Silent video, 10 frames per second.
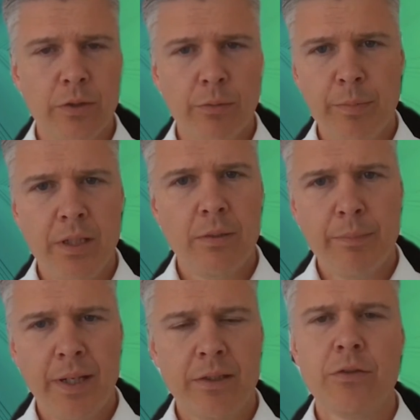There will be
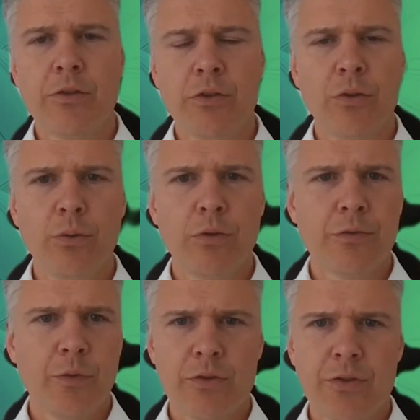better tools
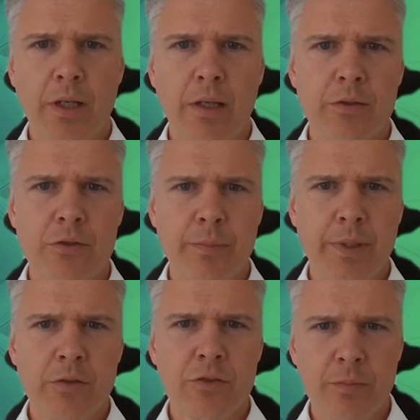for sales to
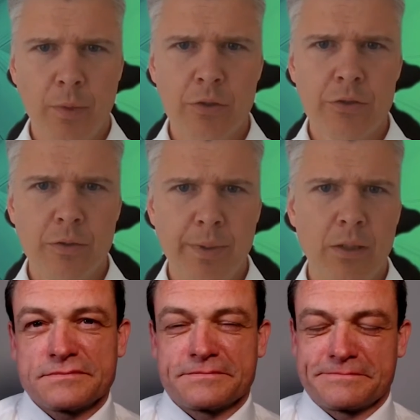be smarter
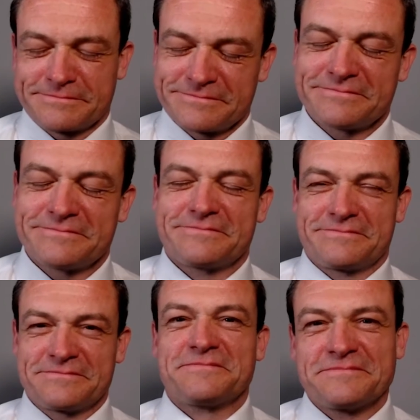about how they work
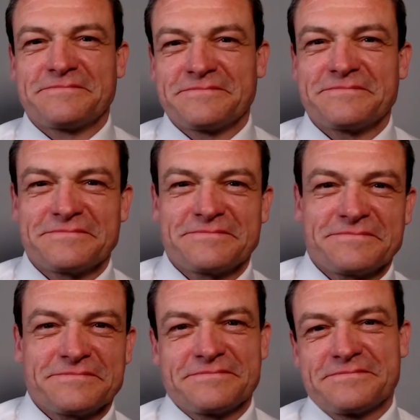and who they
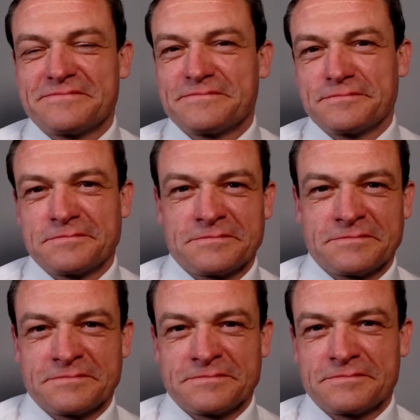engage with.
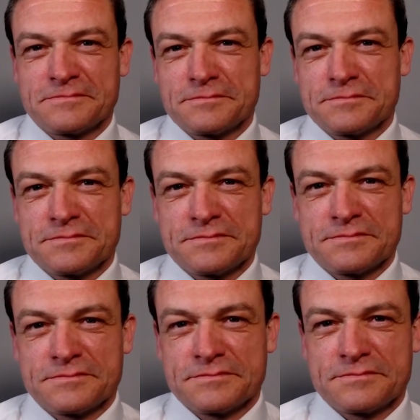Physical
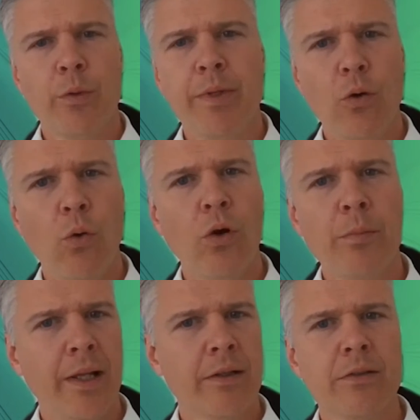relationships will be
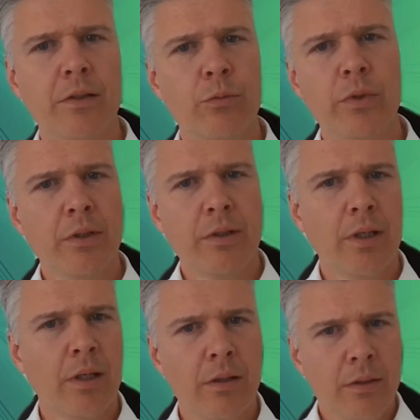augmented with
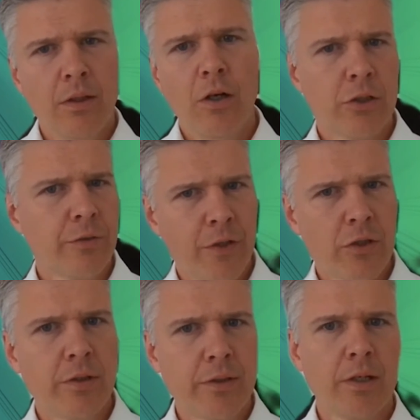
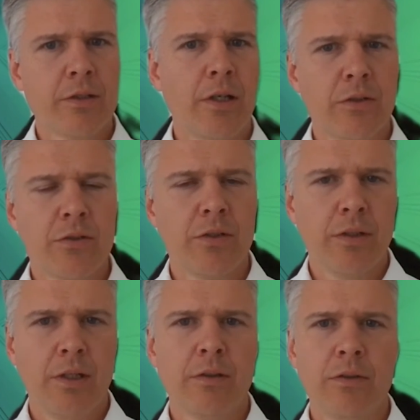artificial intelligence
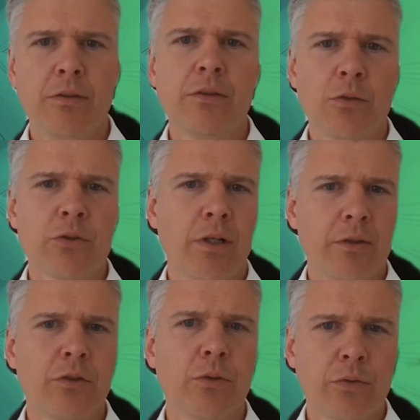and those
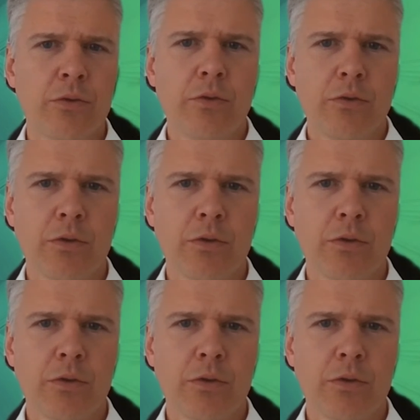kind of tools.